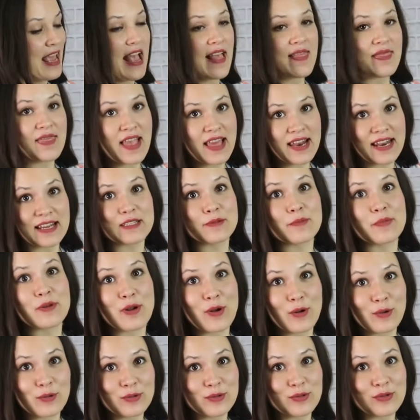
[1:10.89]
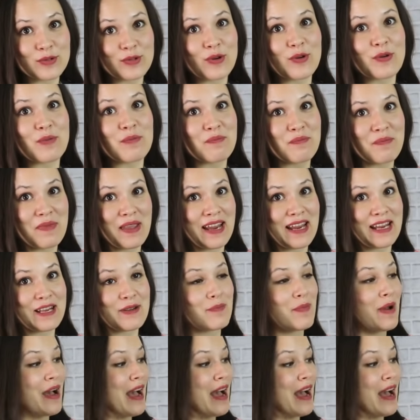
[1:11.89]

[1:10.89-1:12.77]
and that has been also made